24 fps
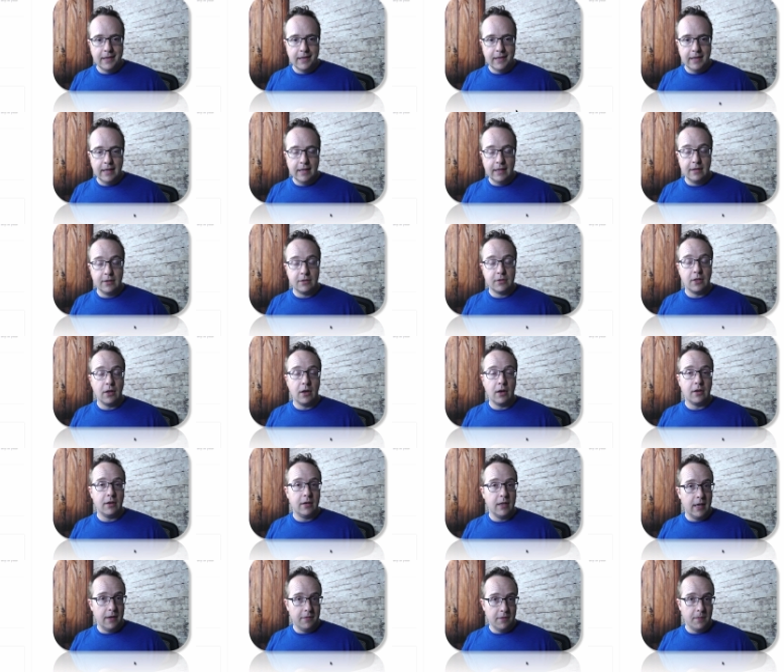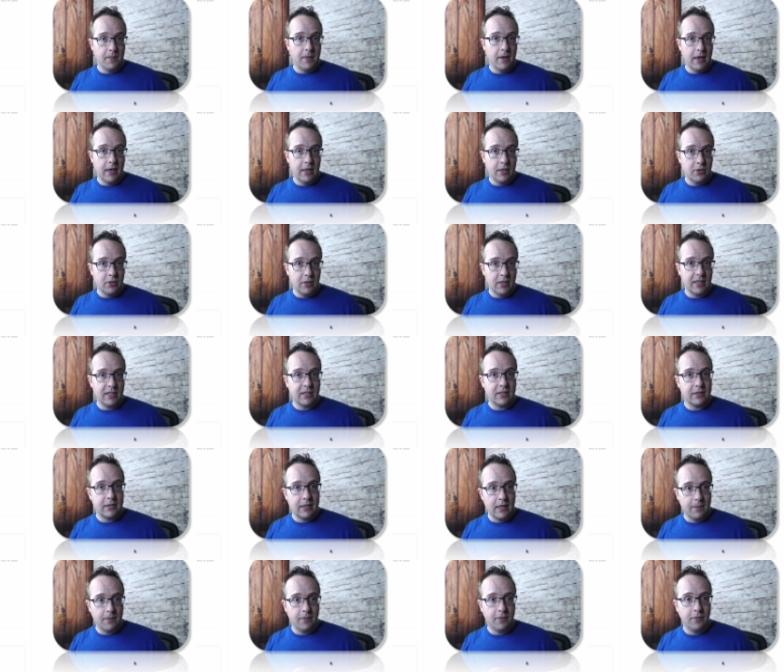It is gone on every page
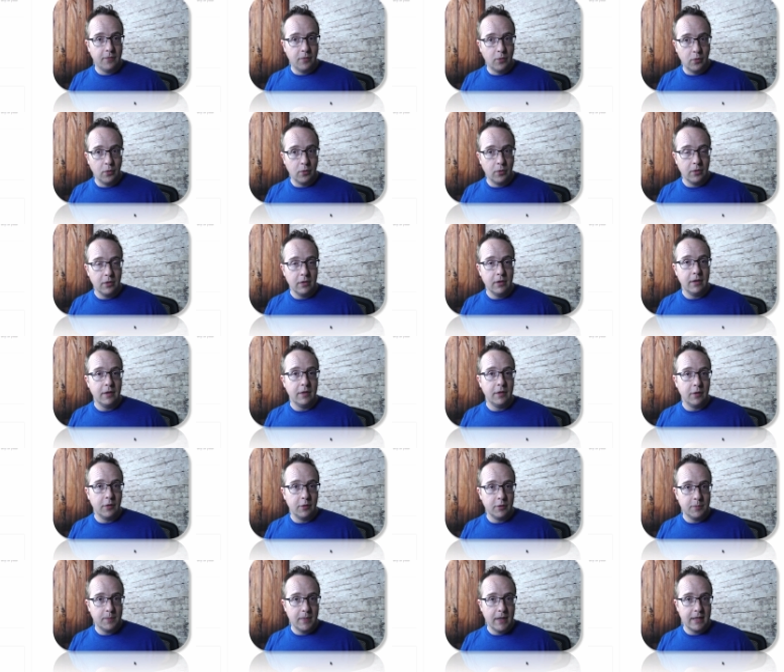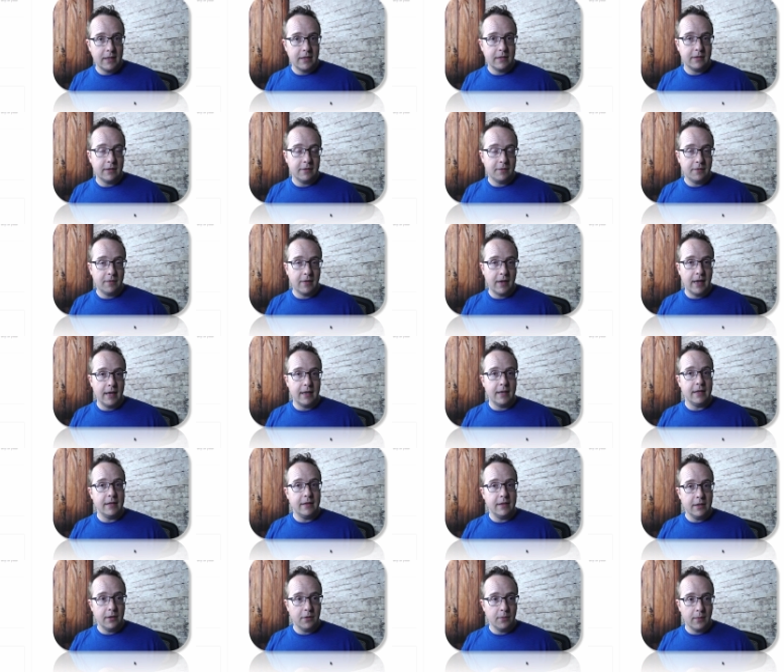except for those pages defined
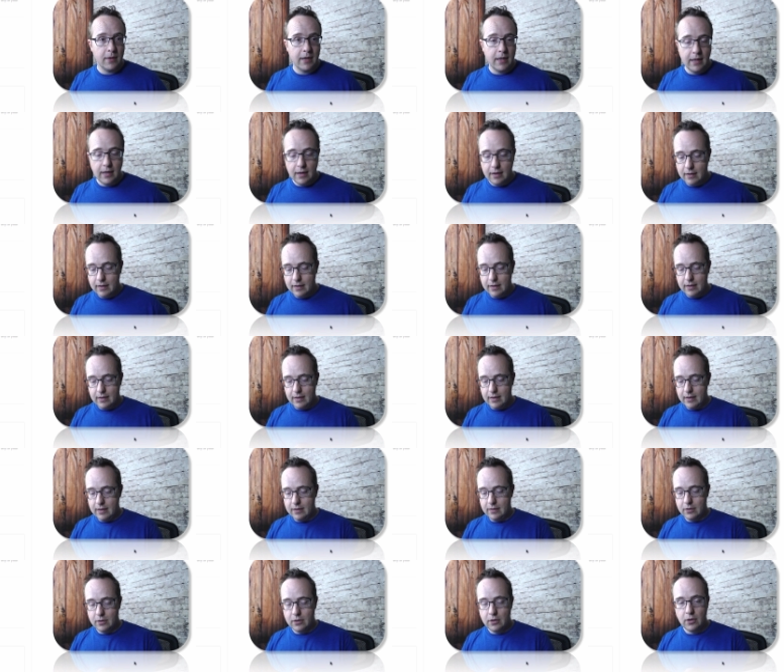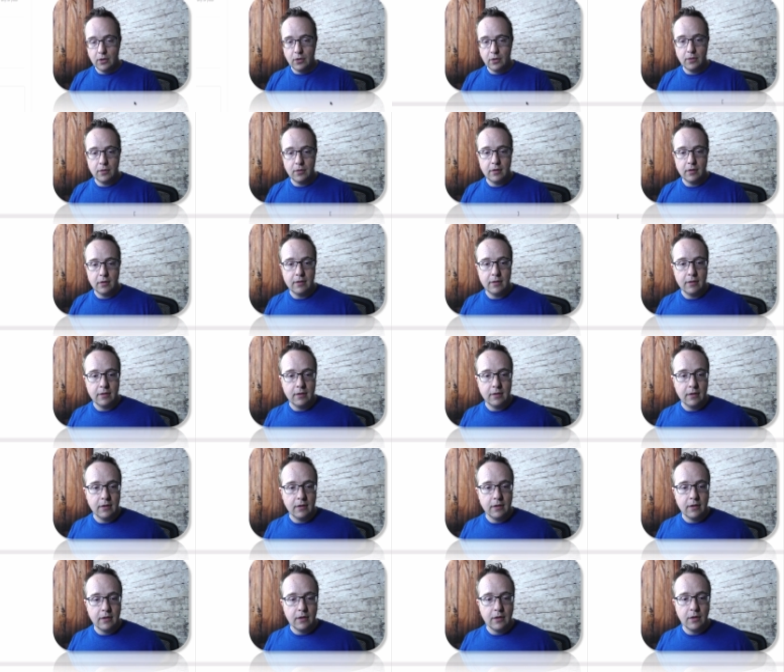in the array in the code,
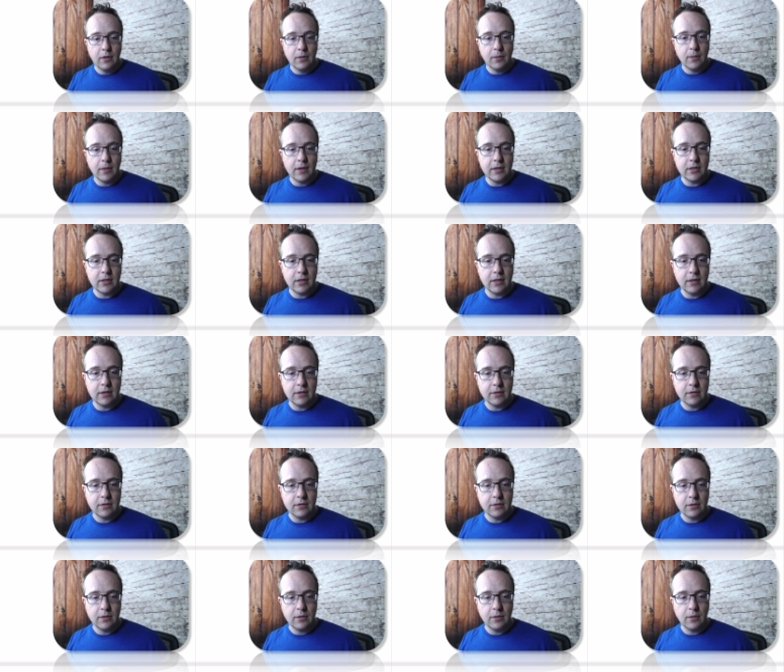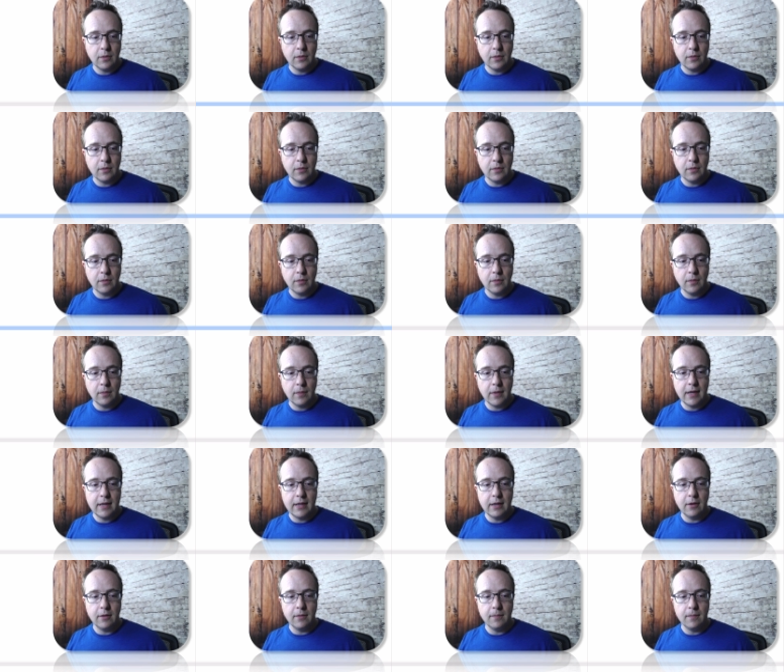which is right
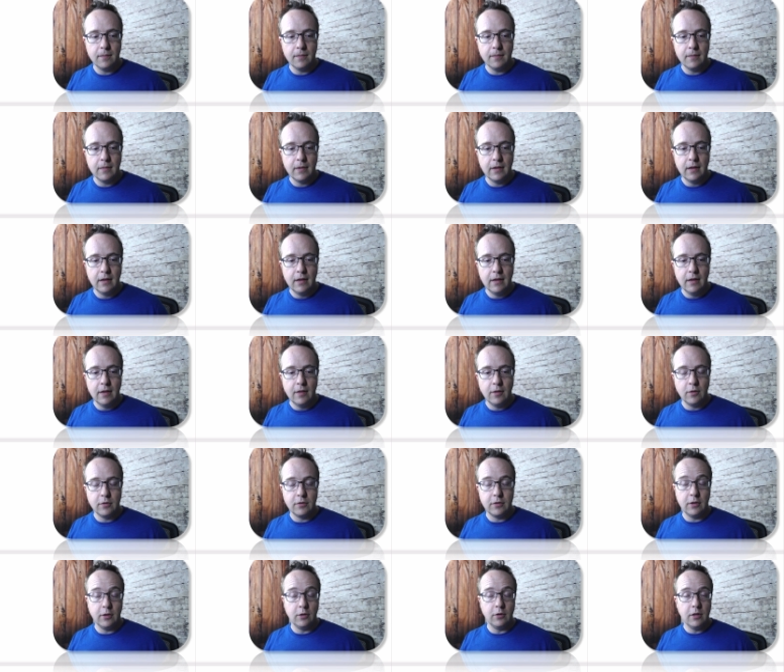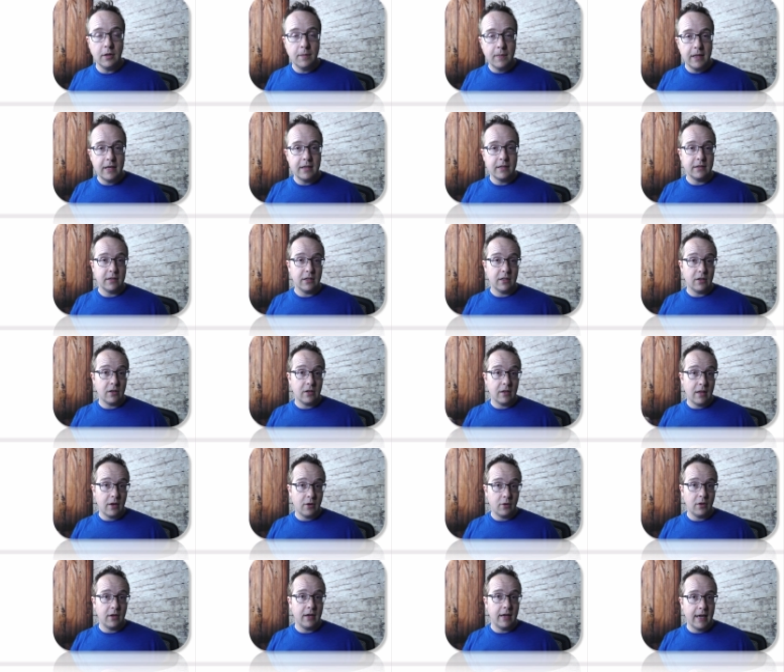here. Those are the only pages that are,
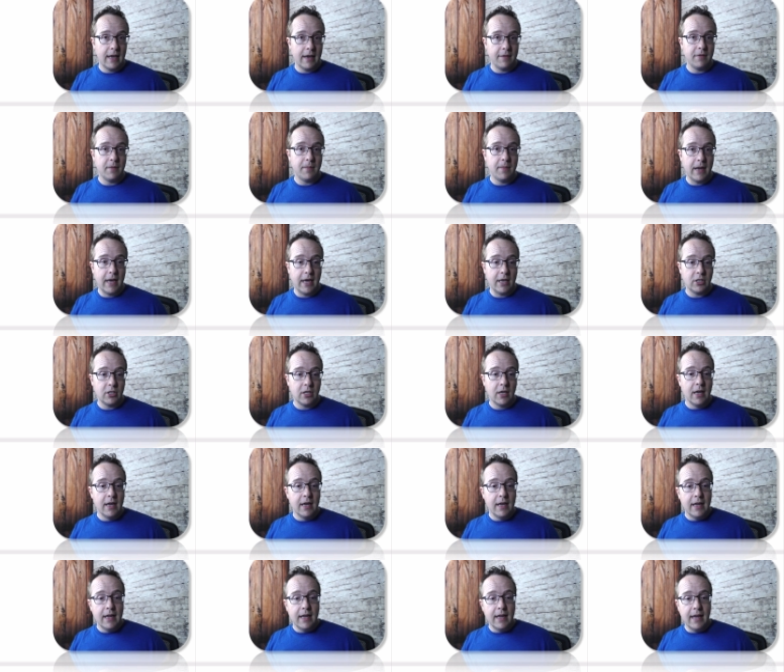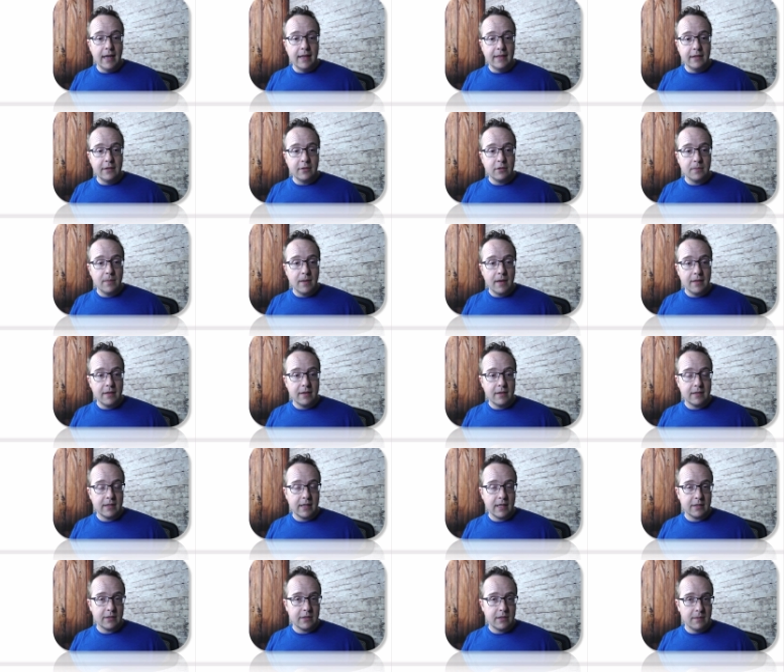that are going to have the badge. And this method is
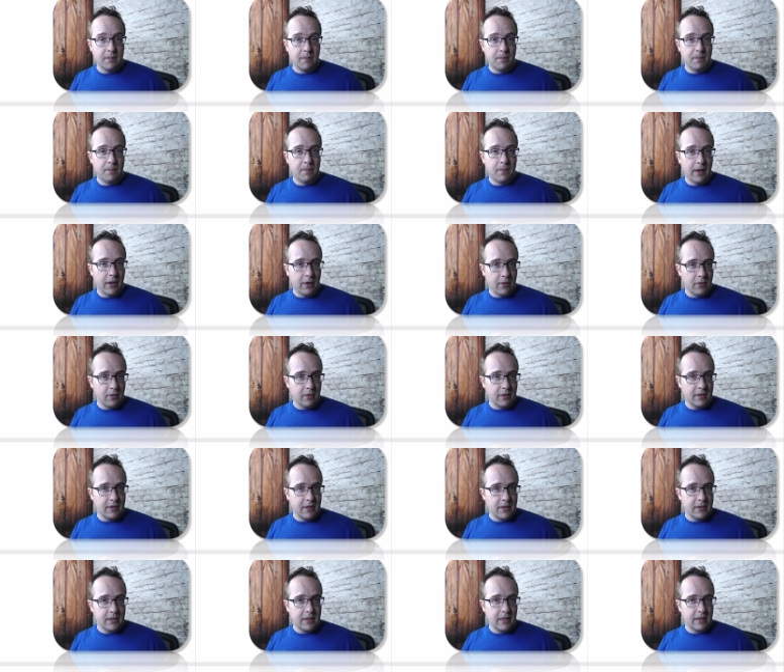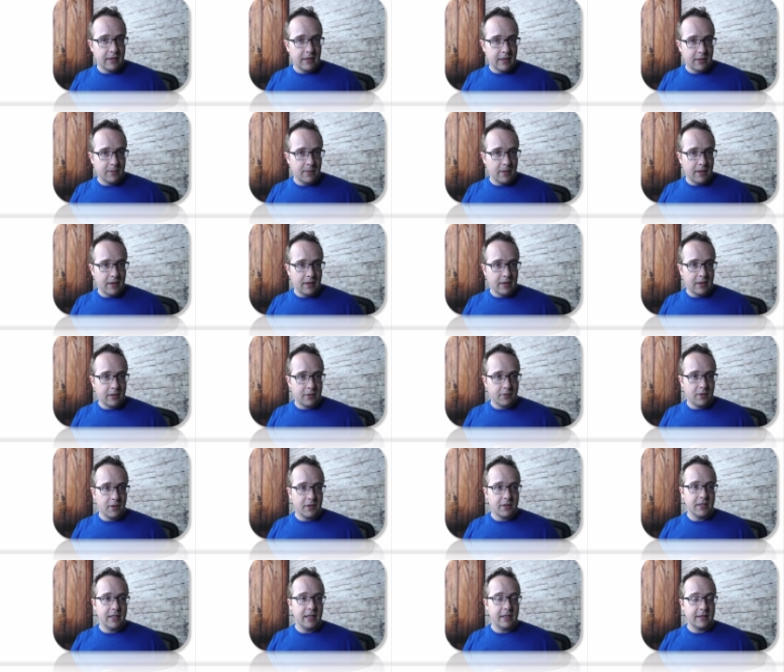actually better than the C S S method, because for
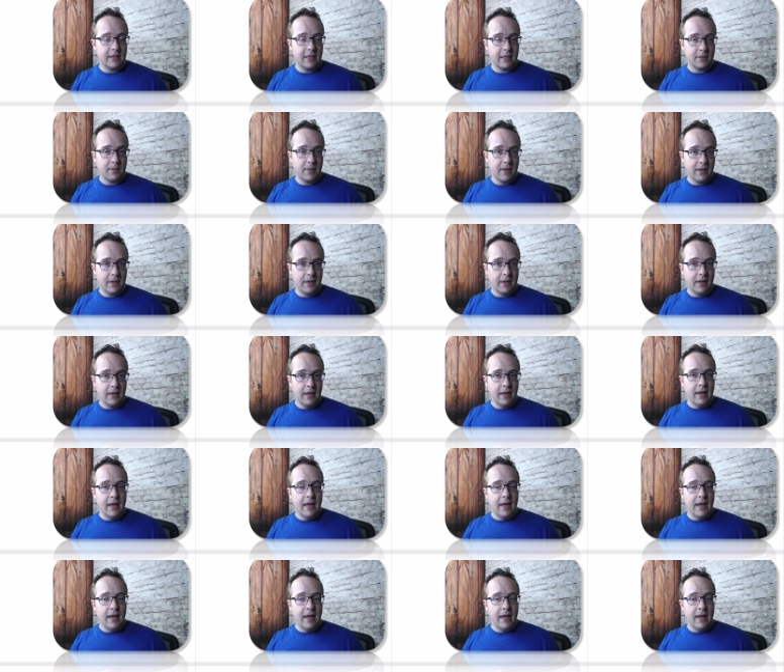the C S S method,